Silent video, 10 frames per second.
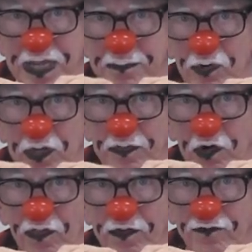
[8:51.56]
paper in
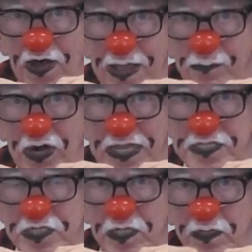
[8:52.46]
there that
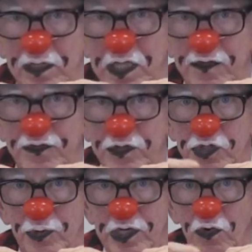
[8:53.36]
vibrates if you
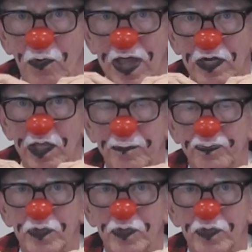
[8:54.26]
do it correctly.